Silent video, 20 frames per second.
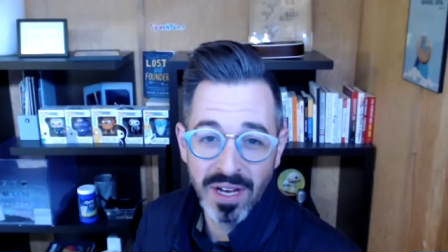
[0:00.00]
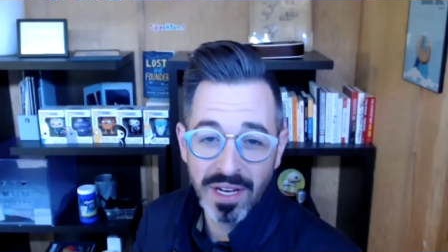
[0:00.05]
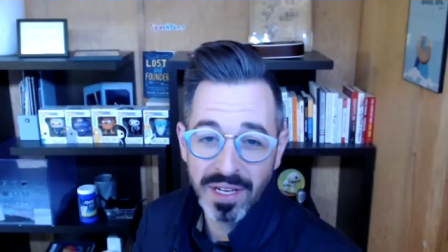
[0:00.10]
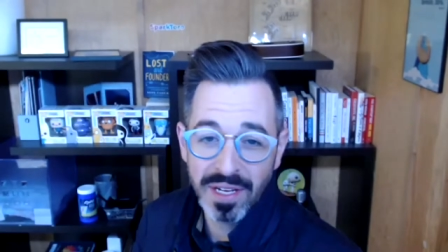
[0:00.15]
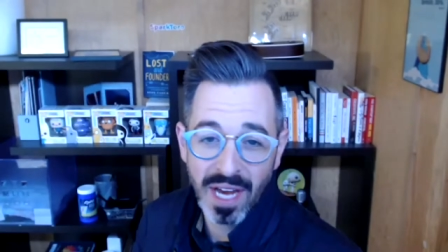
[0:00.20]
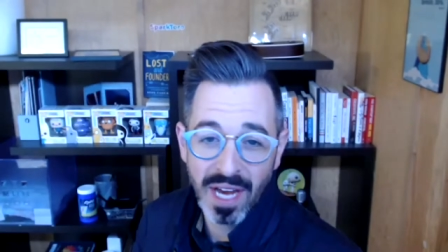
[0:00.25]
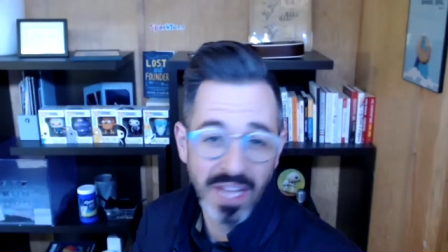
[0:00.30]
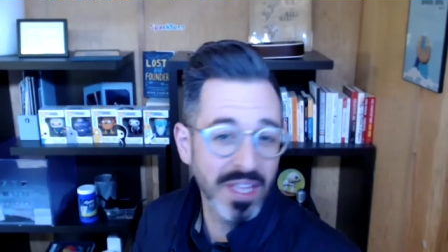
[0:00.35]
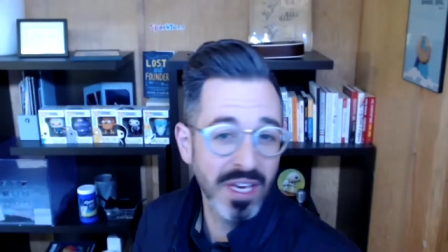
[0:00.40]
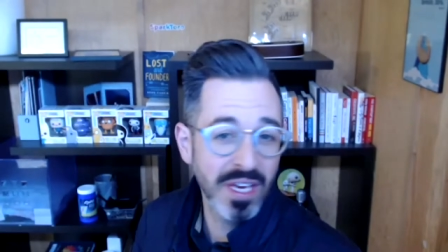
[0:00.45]
I
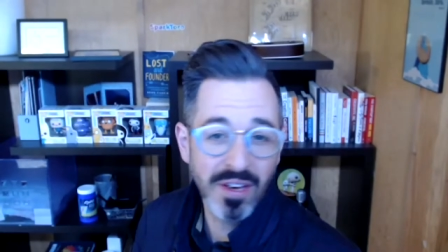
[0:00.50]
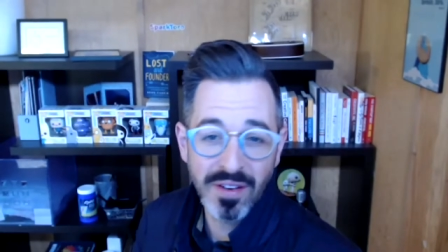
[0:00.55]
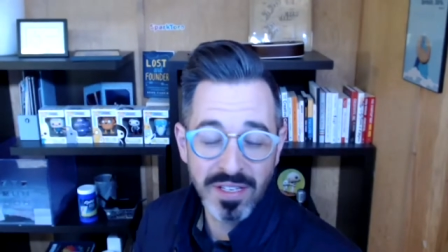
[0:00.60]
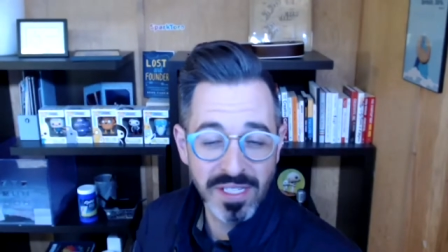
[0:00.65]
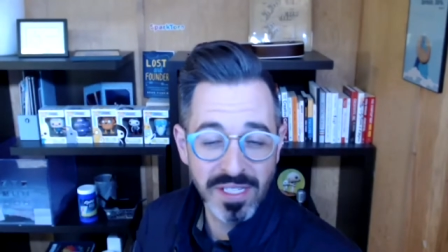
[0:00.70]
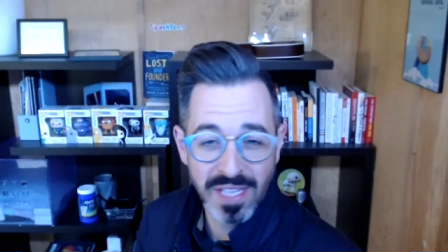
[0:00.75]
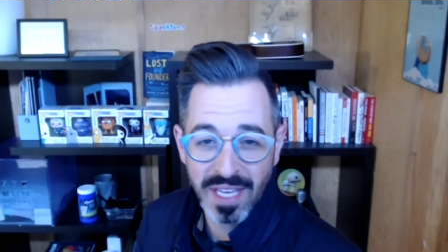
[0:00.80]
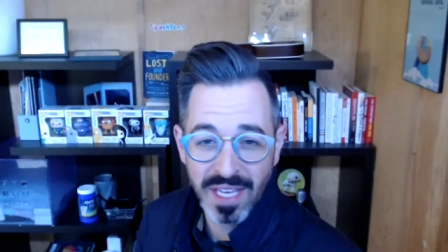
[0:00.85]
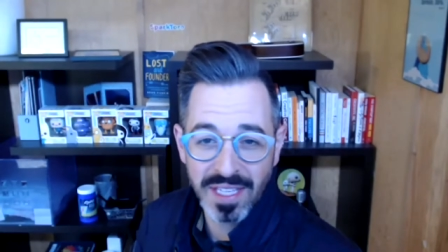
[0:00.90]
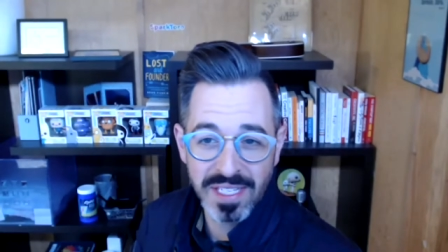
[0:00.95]
think you could
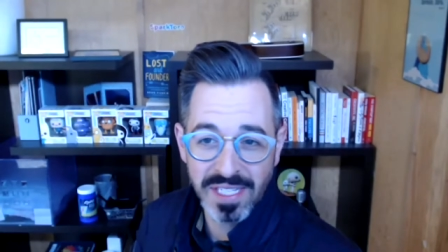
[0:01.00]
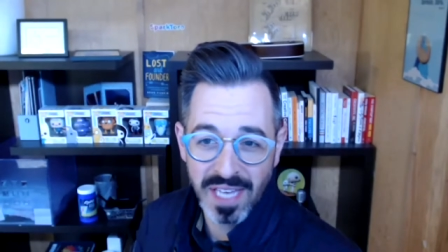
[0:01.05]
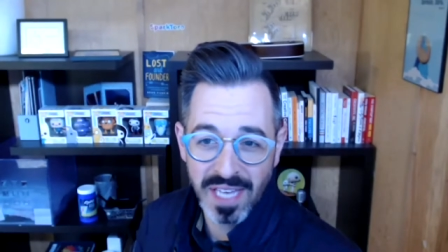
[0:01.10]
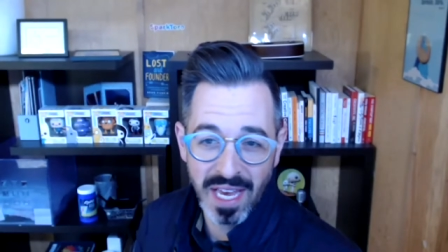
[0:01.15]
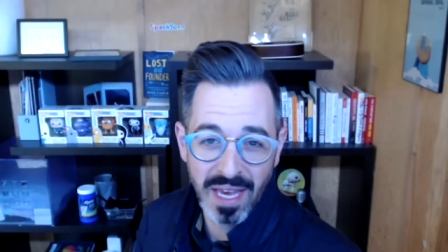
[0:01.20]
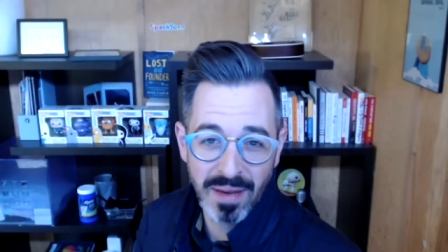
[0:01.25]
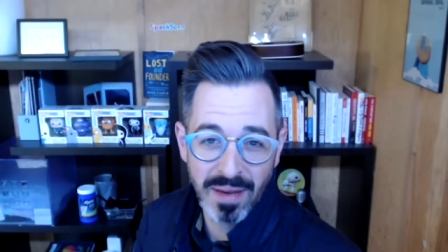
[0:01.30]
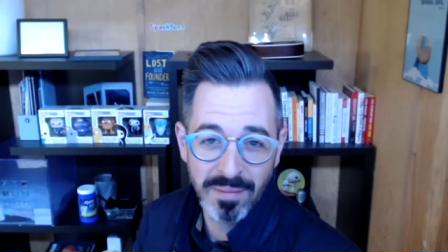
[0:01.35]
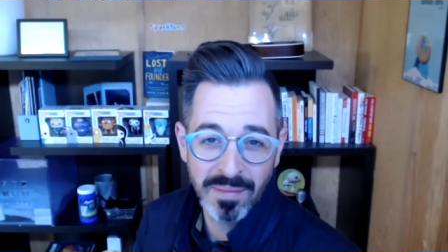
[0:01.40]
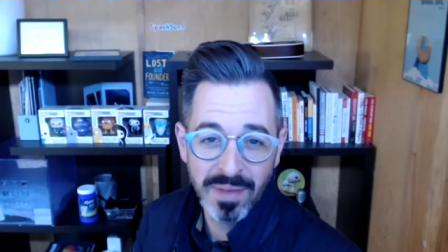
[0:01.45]
say the
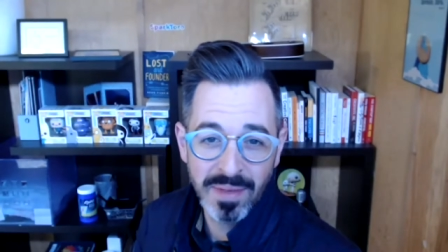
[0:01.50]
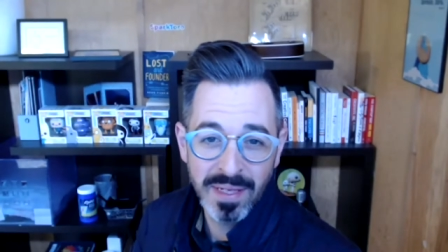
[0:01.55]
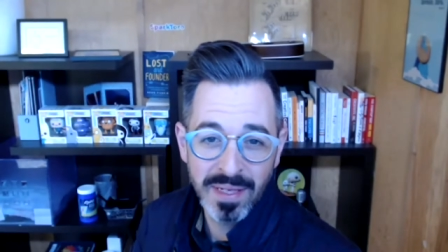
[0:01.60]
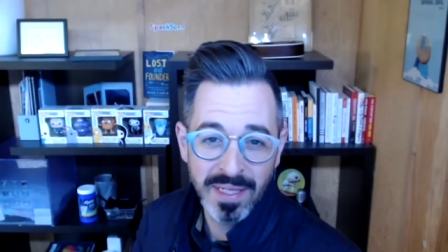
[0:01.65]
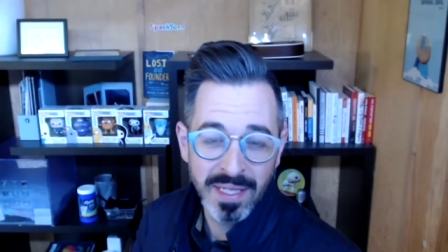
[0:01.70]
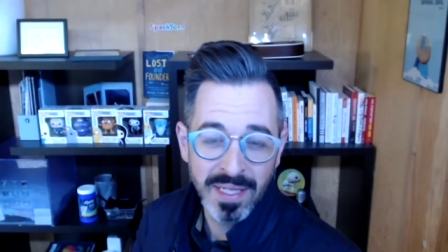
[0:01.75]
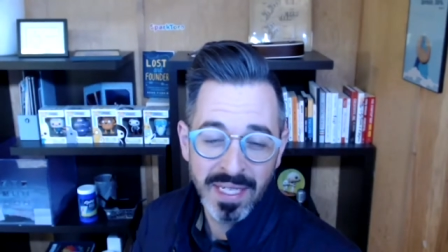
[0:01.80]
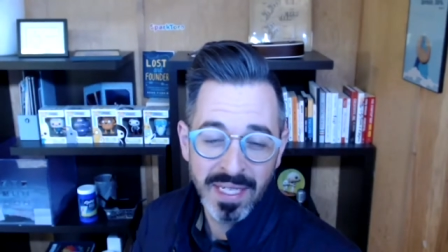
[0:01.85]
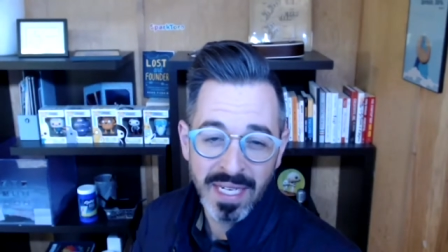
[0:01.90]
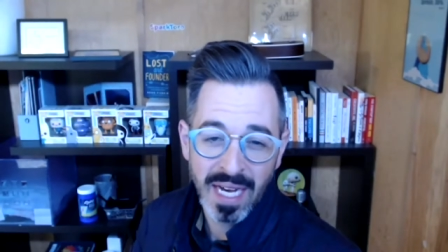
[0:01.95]
same
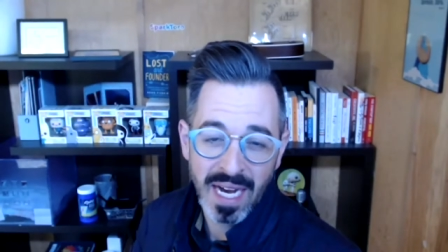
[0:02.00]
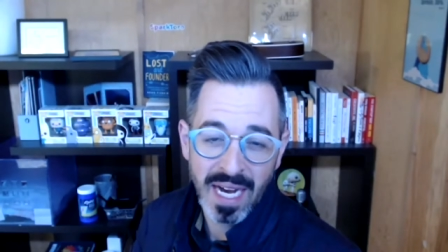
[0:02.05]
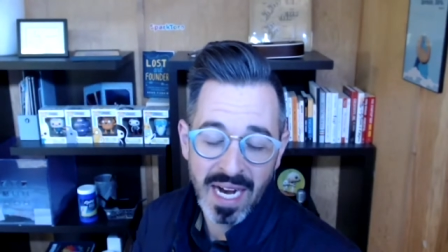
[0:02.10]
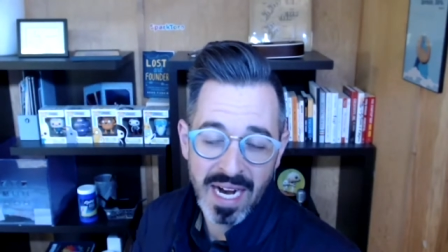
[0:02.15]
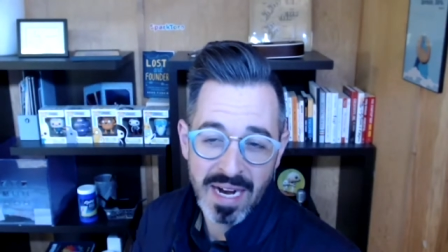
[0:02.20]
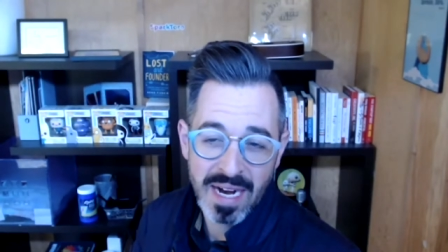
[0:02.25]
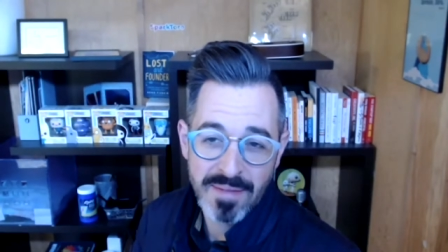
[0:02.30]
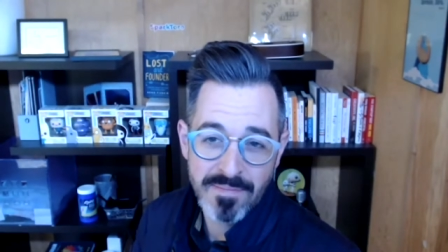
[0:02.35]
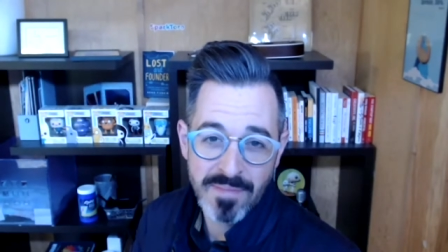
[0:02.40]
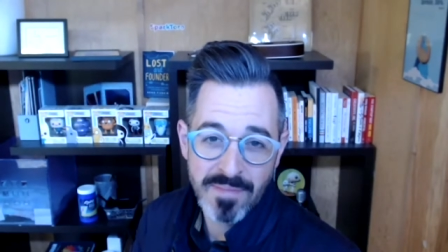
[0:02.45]

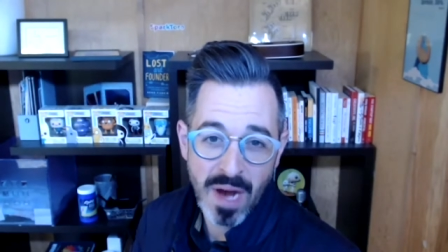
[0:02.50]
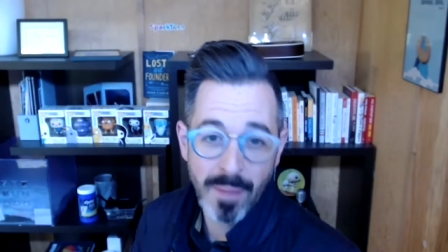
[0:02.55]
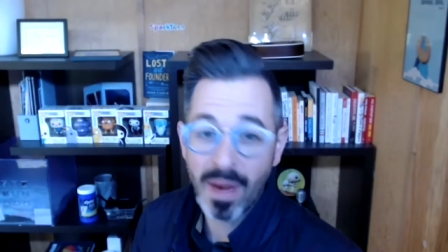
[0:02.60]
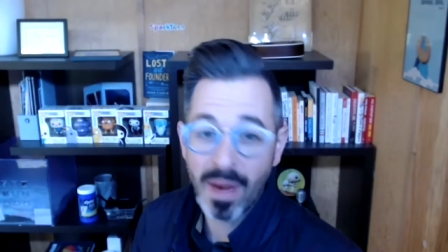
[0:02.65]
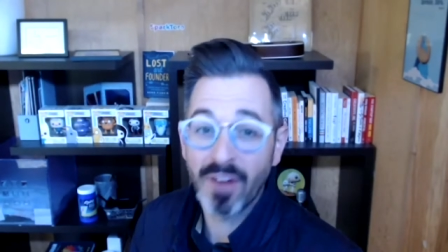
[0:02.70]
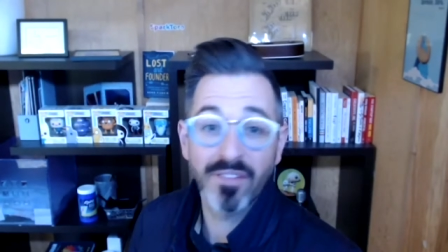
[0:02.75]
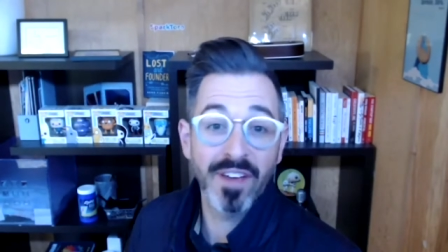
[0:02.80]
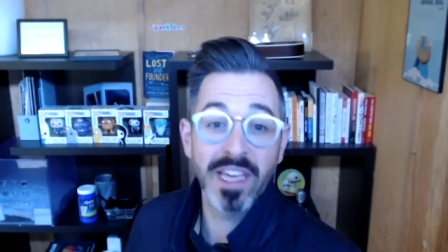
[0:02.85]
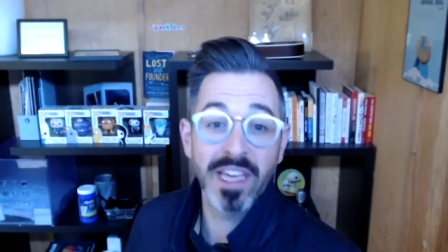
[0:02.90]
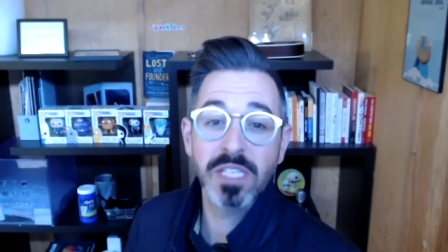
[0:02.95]
um, about
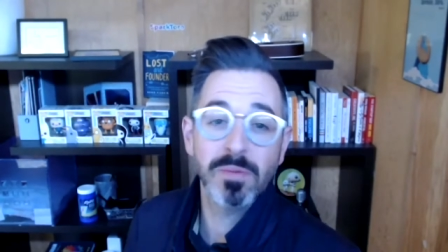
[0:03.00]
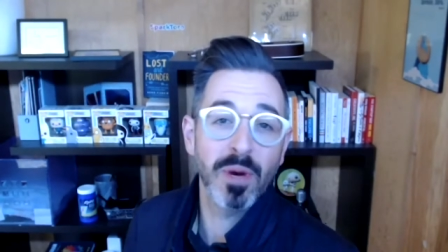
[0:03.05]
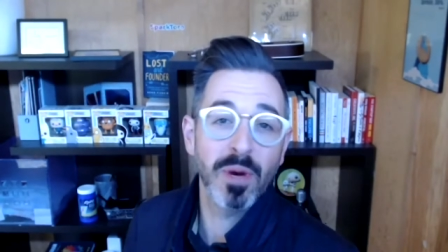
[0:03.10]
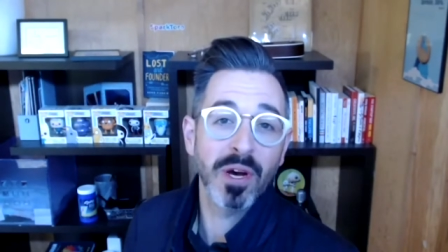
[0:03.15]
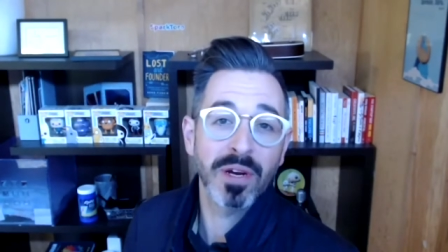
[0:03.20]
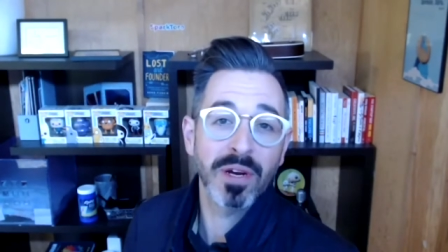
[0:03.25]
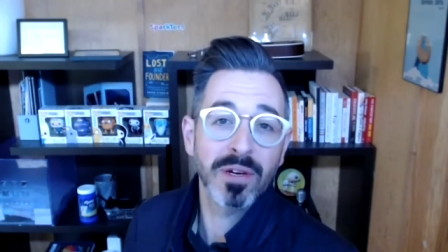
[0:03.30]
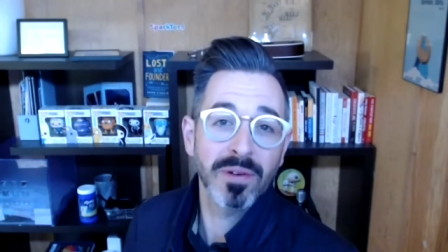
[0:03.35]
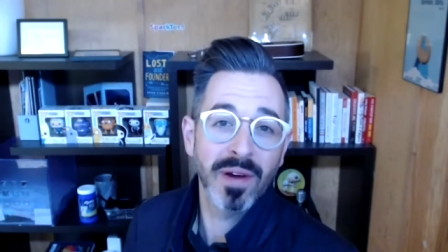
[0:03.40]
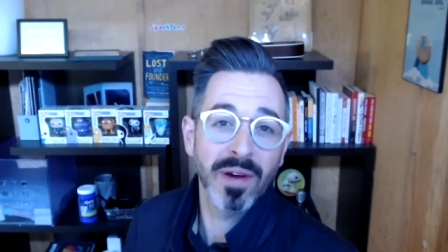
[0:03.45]
Facebook,
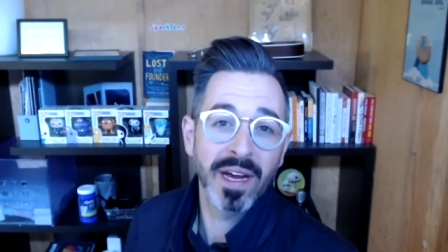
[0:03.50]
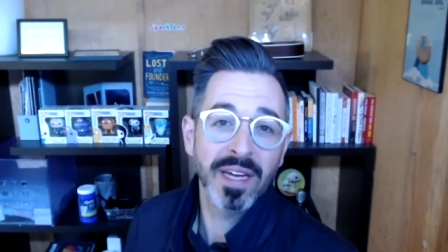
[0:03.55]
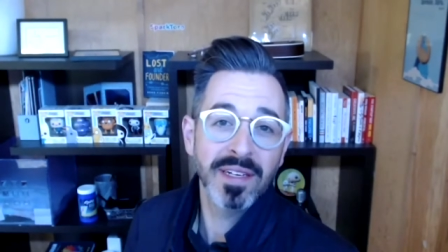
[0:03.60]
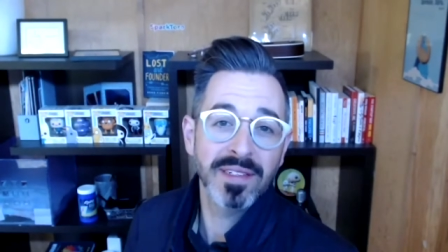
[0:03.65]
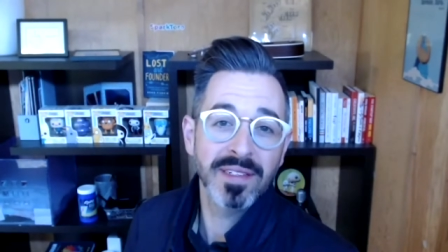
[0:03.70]
right?